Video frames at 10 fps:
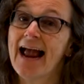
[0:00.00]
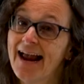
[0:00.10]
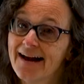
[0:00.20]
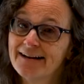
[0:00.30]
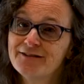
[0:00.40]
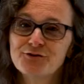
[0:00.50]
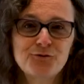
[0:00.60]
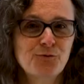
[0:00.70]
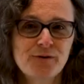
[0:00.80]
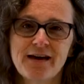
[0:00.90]
and
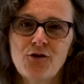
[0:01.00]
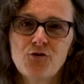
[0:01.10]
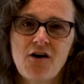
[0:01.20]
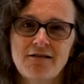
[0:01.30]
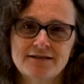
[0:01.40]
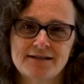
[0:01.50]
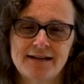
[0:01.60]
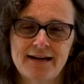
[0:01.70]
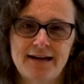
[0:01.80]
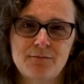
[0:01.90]
without
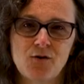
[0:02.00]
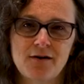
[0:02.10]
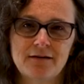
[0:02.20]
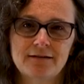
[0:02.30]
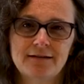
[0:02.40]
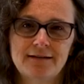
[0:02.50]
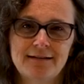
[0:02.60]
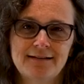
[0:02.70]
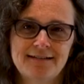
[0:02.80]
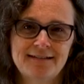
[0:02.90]
costing anymore.
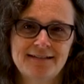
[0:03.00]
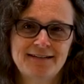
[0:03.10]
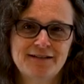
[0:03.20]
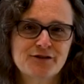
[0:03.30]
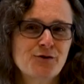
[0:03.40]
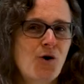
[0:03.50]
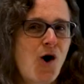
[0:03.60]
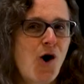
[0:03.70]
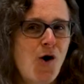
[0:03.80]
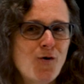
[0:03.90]
So
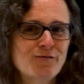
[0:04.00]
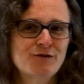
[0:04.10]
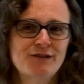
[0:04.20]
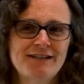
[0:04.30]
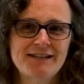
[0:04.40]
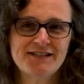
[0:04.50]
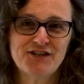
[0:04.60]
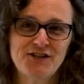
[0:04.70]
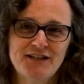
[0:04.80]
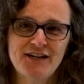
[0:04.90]
hopefully
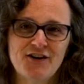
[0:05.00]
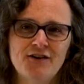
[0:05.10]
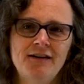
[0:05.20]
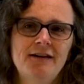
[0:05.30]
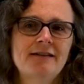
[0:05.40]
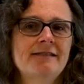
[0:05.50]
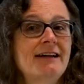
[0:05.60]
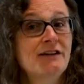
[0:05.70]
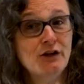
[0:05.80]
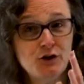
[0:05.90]
it's clear
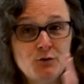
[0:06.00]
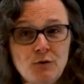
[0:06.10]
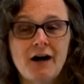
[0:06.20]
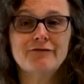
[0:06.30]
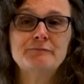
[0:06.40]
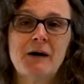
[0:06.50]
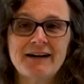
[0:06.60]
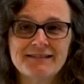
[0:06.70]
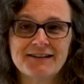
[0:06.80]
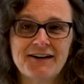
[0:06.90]
that you love
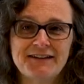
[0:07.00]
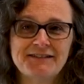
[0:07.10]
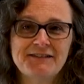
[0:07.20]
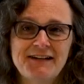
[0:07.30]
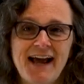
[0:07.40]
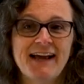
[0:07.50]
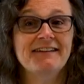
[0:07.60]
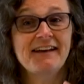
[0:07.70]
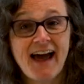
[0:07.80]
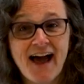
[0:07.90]
Python
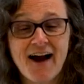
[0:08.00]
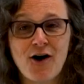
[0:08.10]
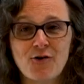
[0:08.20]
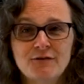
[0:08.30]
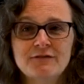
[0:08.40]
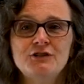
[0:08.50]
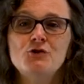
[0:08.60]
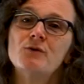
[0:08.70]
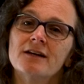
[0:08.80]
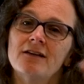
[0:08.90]
and now
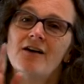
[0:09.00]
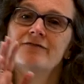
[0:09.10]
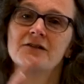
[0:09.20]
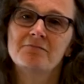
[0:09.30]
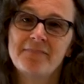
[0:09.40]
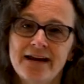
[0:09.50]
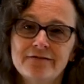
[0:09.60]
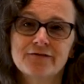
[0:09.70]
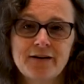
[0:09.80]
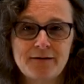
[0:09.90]
you can love the
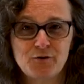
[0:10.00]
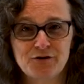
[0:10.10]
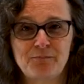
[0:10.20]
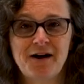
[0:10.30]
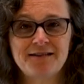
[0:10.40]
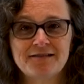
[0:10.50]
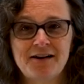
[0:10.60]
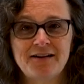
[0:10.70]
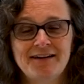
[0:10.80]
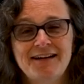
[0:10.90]
mainframe with
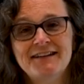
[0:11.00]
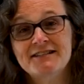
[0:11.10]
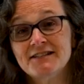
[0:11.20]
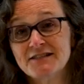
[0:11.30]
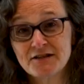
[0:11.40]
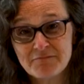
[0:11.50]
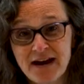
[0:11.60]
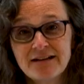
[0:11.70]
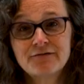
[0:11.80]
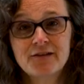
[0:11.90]
Python since the
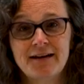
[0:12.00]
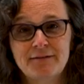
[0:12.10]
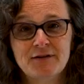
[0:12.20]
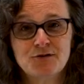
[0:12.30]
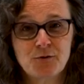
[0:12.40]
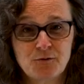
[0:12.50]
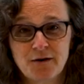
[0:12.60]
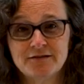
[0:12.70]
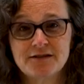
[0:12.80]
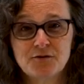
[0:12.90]
mainframe is what
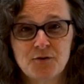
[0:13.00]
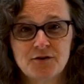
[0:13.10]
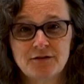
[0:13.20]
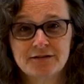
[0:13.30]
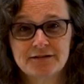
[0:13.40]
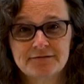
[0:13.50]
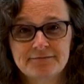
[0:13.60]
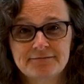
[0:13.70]
runs the world.